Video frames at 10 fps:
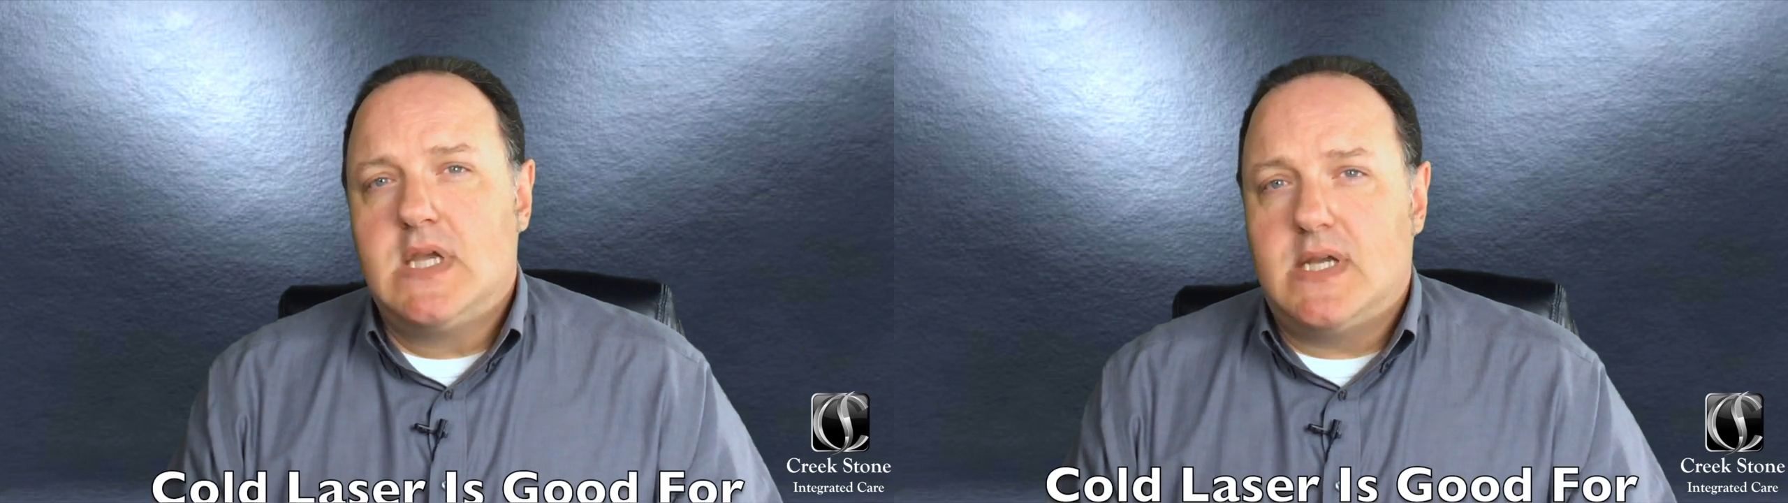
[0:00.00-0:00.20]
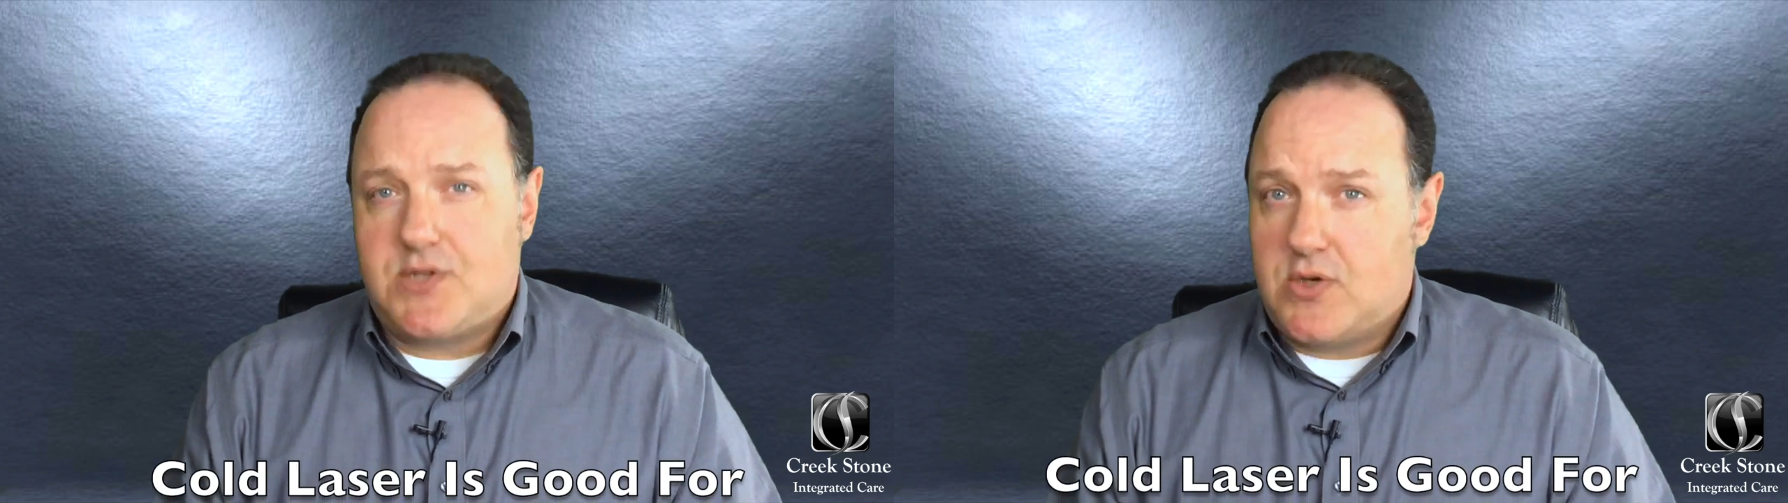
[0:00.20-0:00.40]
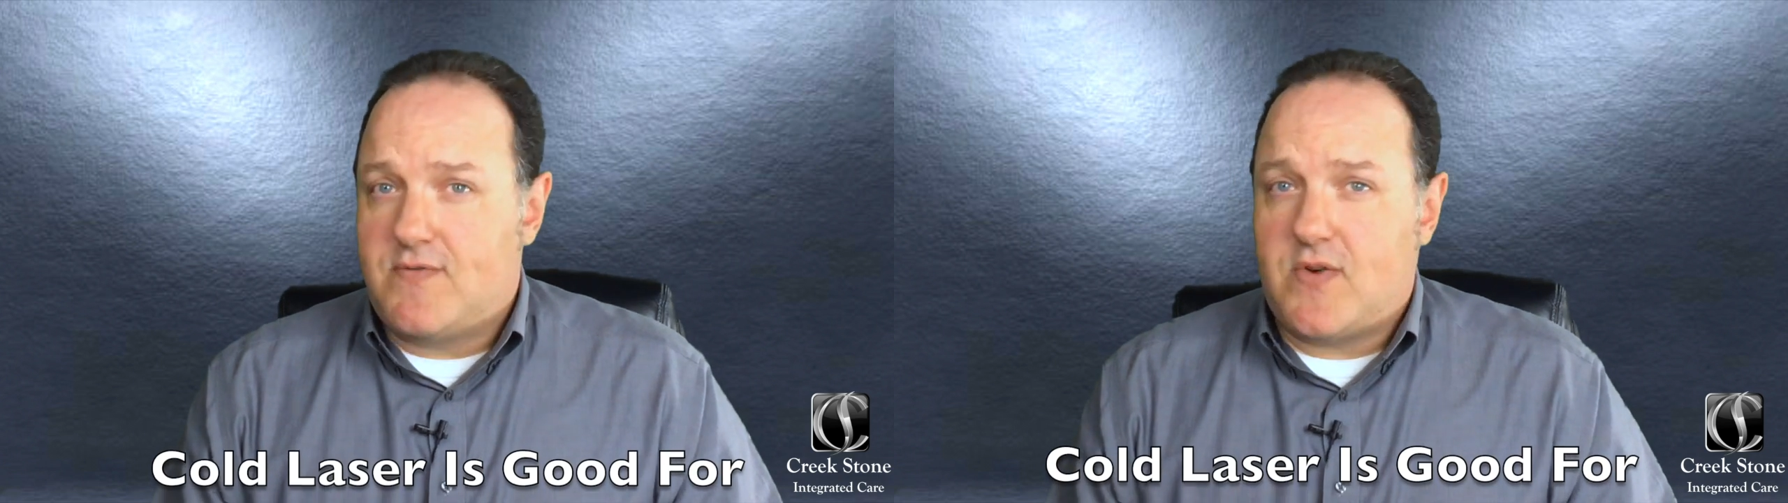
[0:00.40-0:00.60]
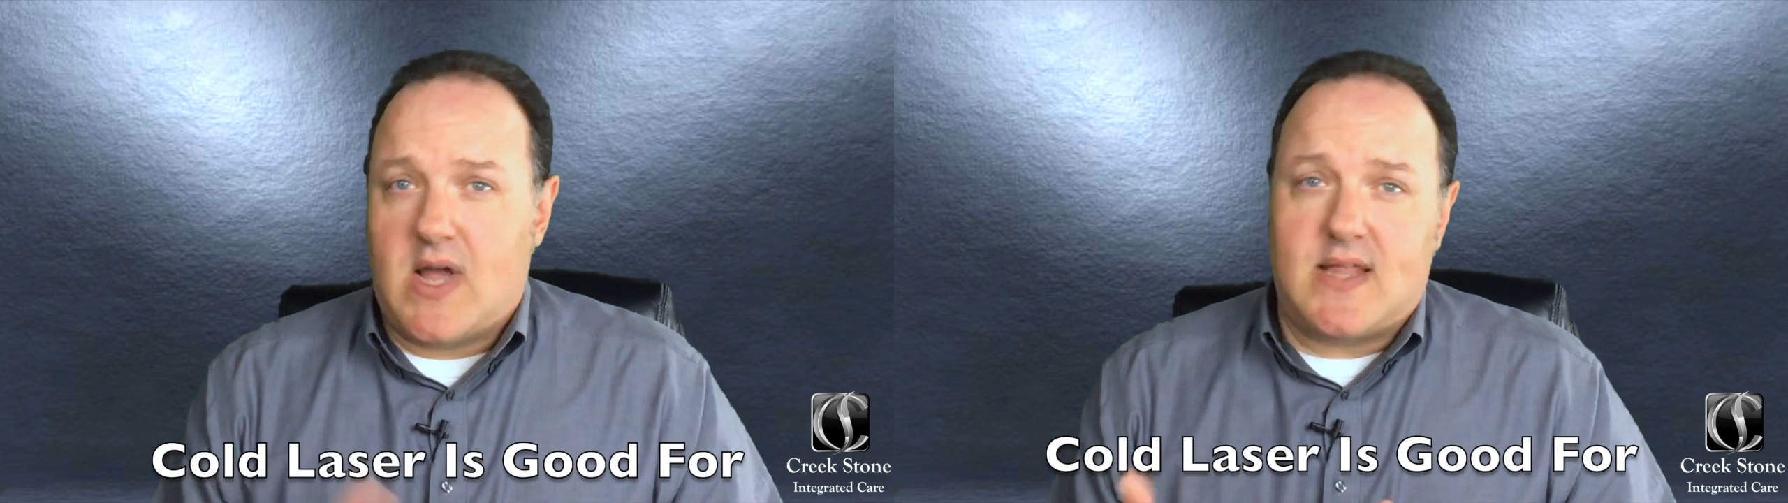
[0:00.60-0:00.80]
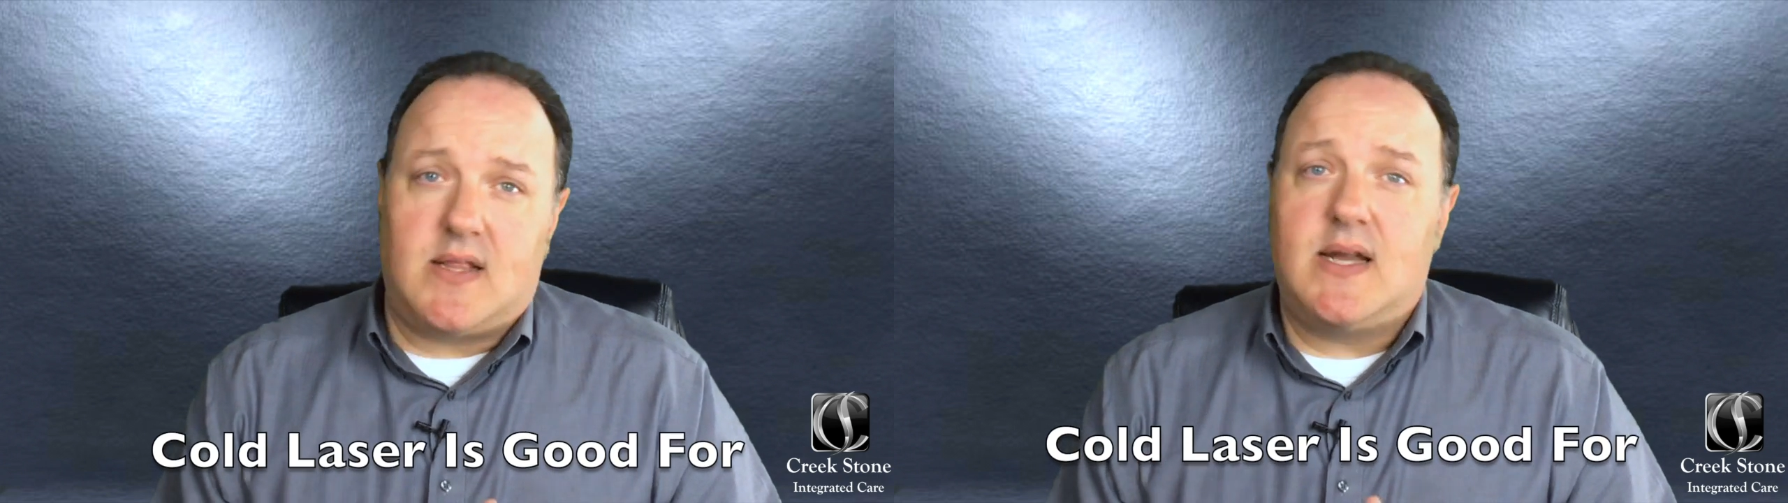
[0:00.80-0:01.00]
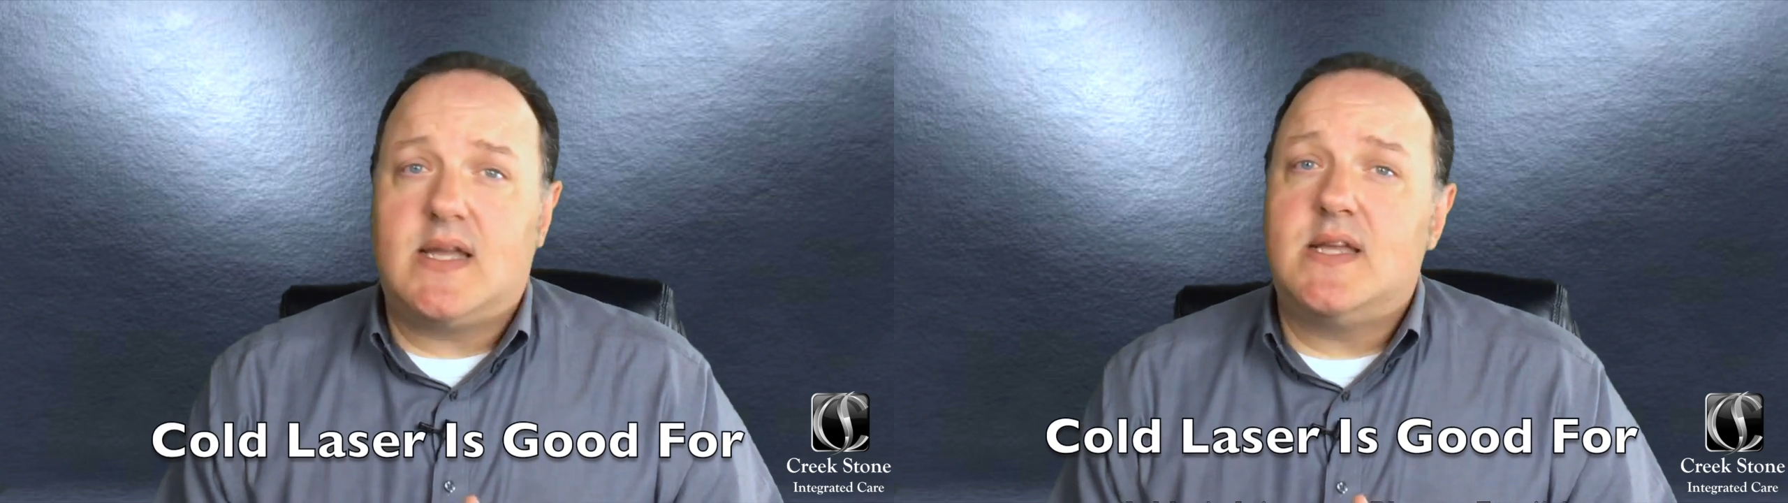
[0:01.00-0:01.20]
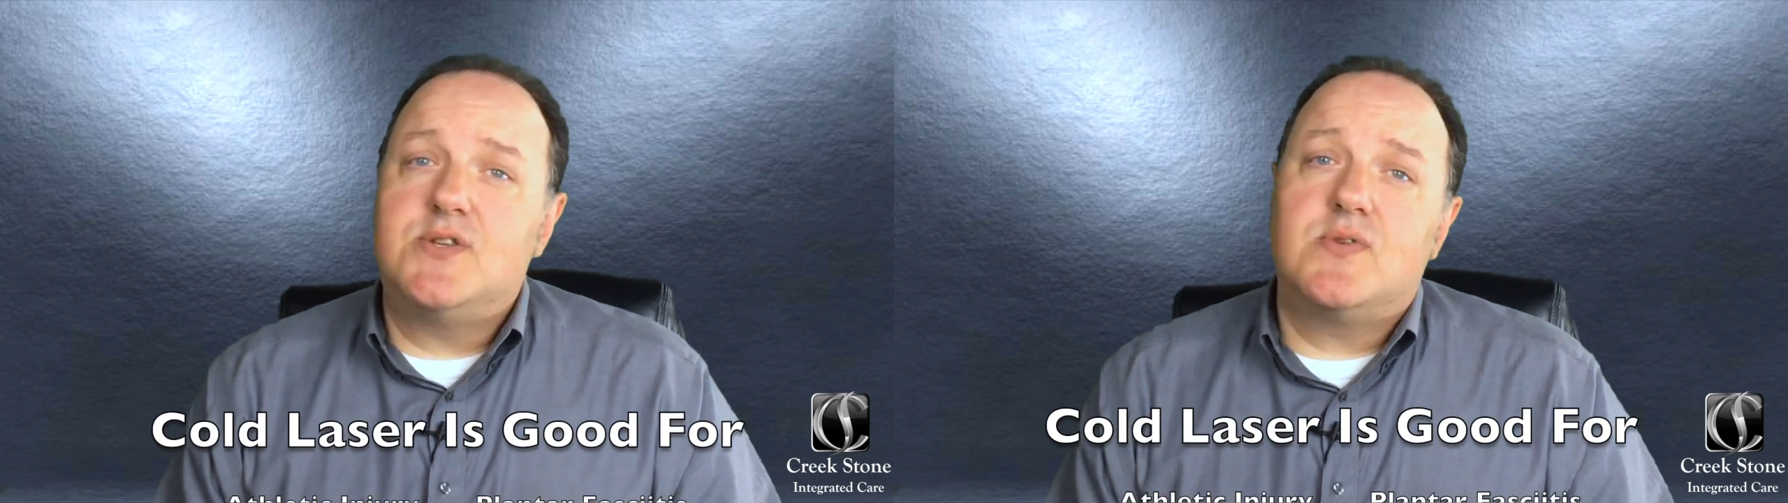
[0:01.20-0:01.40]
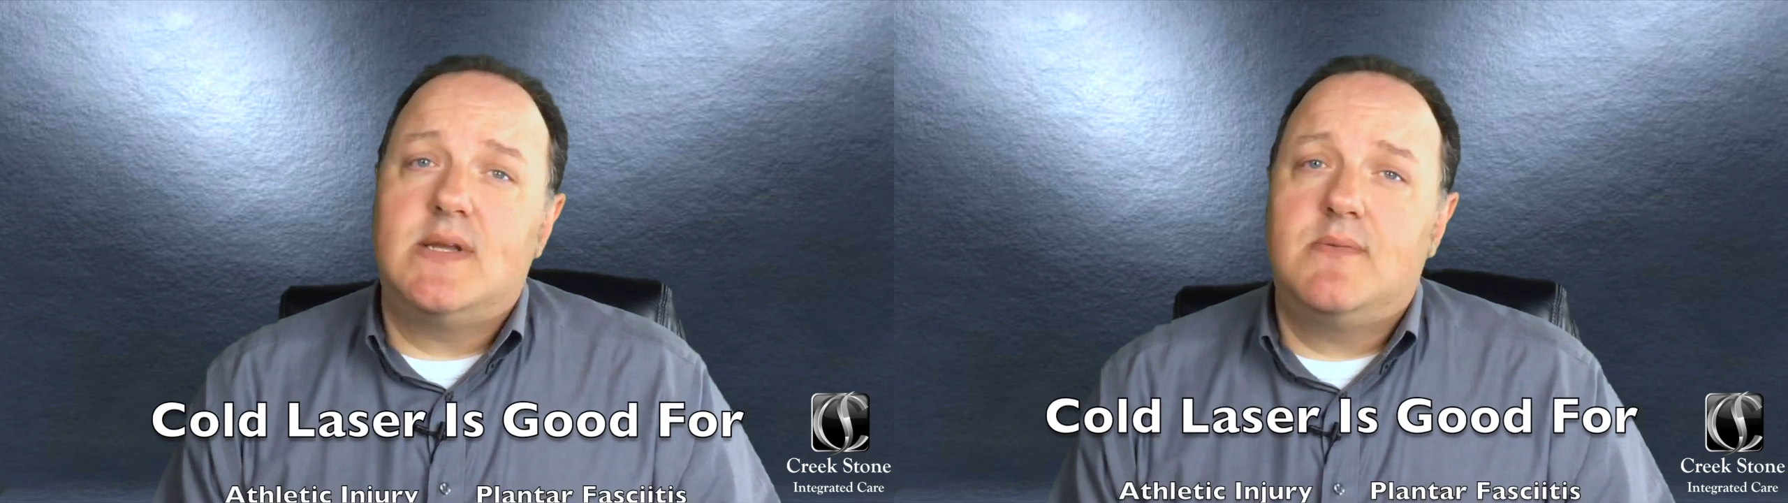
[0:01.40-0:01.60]
It's good for athletic
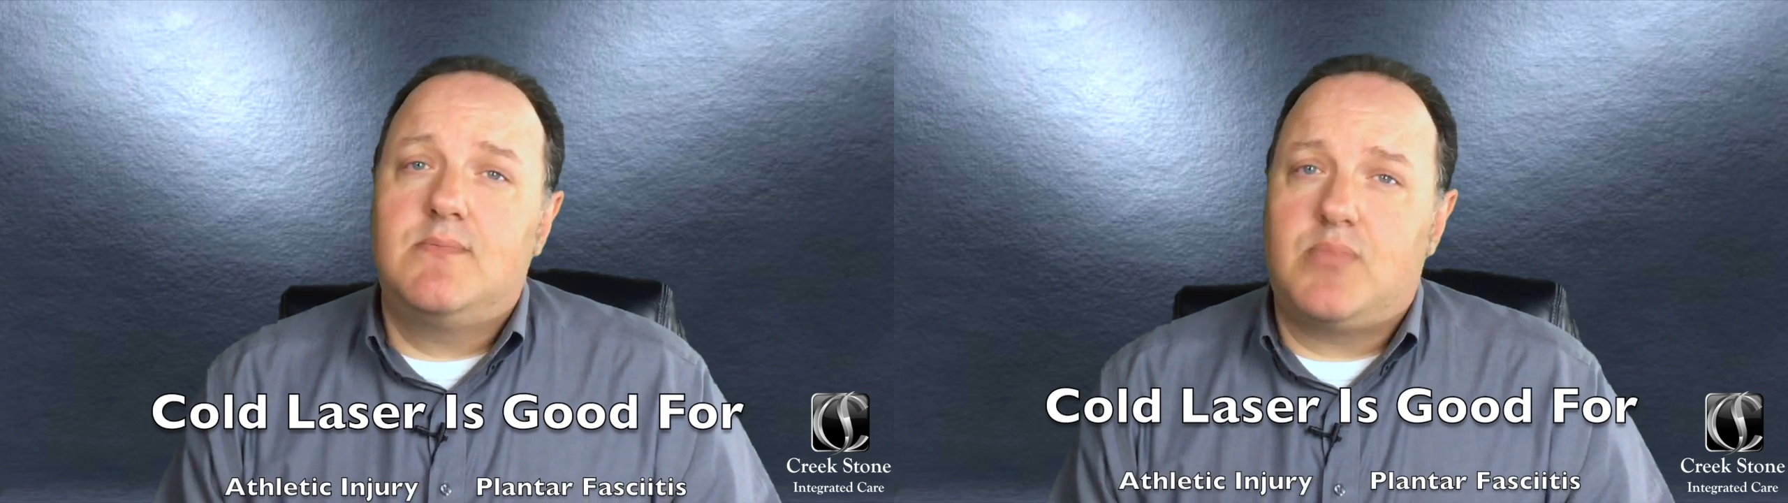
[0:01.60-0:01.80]
injury,